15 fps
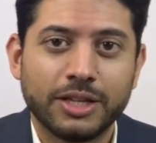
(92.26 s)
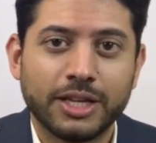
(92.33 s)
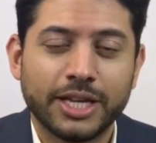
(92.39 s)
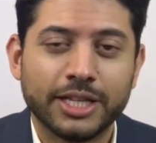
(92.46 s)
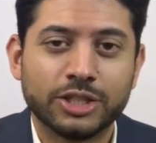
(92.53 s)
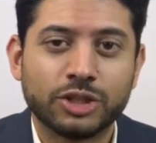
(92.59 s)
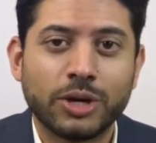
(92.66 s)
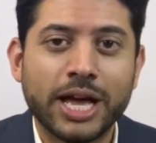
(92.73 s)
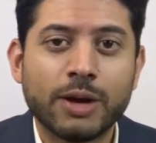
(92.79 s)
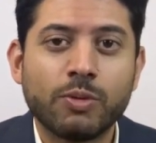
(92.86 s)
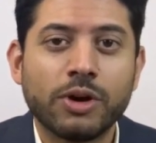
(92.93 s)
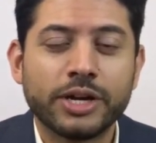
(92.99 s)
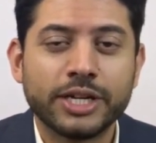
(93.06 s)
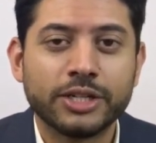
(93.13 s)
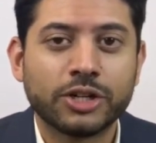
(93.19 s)
And so I
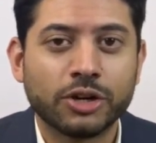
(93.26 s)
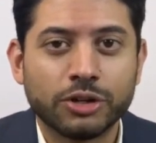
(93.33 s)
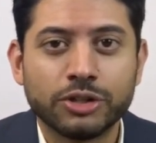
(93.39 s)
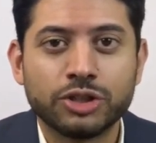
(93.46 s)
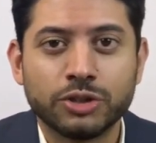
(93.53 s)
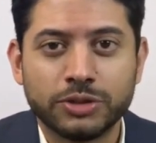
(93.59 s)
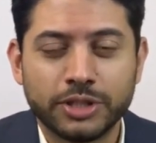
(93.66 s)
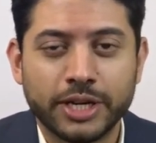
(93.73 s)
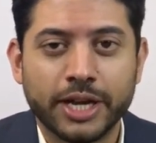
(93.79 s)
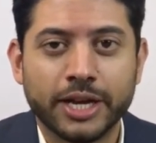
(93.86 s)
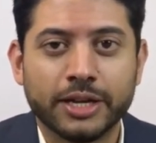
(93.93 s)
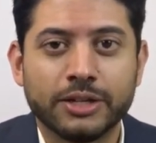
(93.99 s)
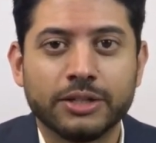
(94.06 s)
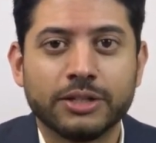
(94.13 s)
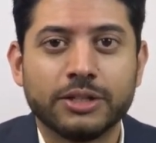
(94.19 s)
want to encourage you
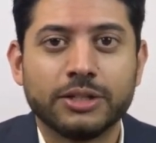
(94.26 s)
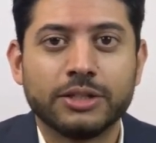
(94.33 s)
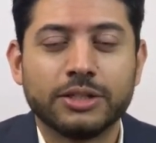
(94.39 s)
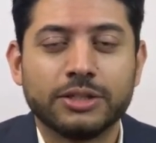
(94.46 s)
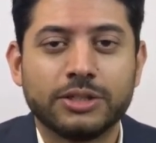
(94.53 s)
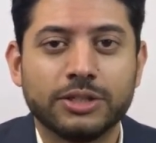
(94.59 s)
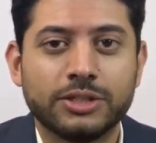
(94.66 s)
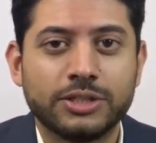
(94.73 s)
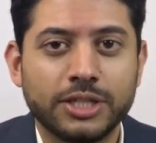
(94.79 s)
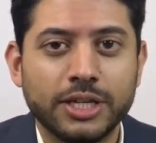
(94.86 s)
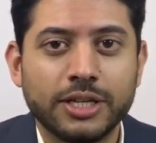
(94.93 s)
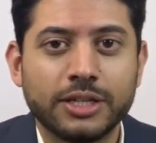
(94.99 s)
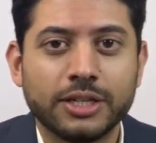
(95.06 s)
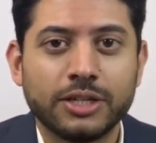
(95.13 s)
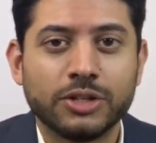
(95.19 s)
today to
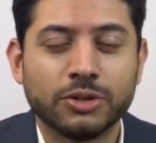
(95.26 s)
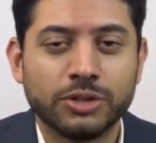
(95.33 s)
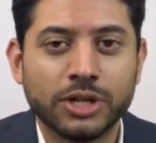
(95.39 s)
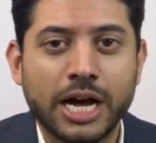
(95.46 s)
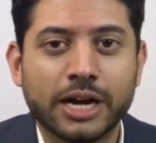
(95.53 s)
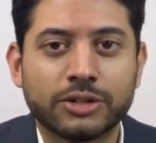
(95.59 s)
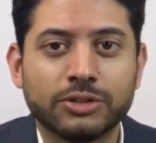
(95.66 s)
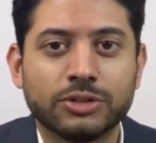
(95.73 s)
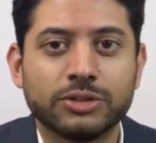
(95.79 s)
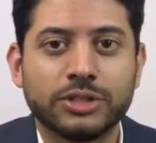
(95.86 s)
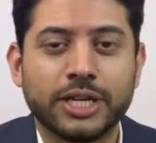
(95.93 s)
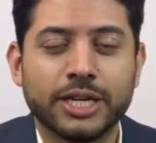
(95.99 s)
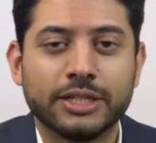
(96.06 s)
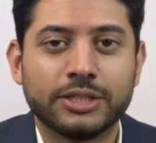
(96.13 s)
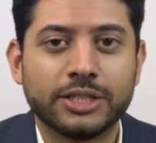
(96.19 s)
seek your doctors
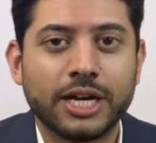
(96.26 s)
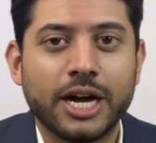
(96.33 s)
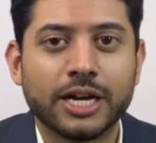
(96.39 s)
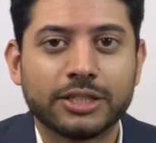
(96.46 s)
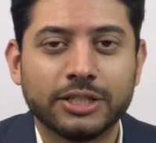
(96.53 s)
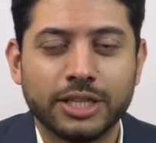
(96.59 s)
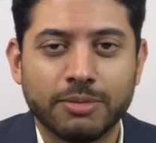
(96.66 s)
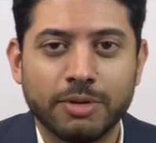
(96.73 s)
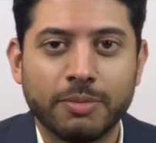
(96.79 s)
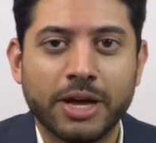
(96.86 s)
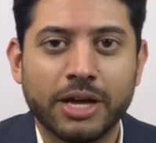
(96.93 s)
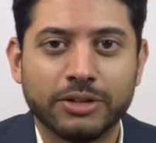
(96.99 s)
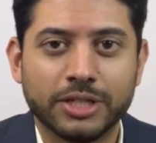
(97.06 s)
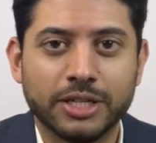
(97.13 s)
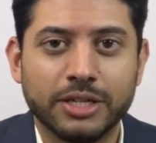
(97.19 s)
and talk to them
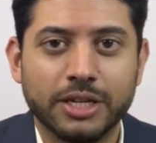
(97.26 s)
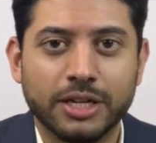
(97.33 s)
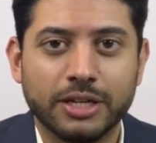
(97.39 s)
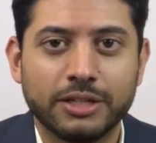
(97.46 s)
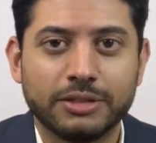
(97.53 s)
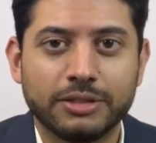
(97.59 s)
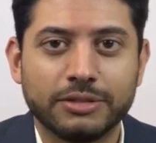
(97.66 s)
about ED.